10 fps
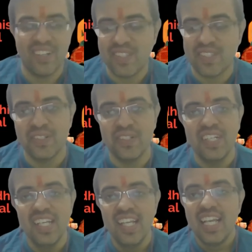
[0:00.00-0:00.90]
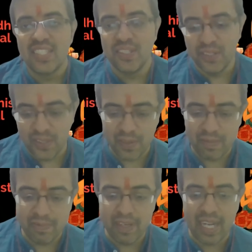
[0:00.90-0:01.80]
also. So
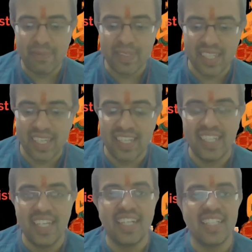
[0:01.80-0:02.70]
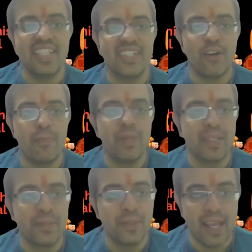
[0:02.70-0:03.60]
perhaps an interesting topic
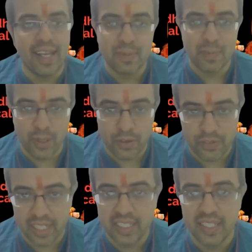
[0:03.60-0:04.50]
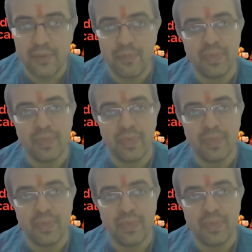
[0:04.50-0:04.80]
to explore further.